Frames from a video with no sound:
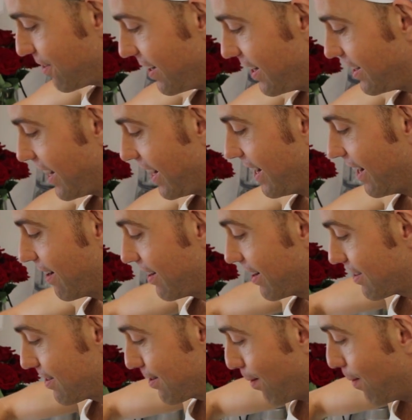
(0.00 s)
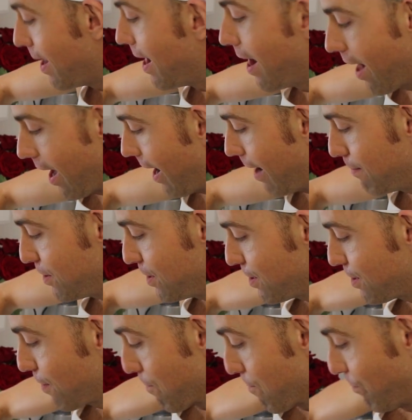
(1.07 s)
sure you take care of this. So I'm
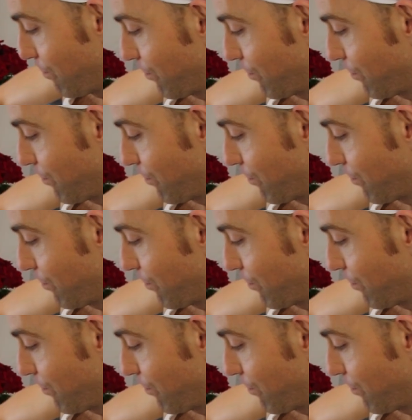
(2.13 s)
just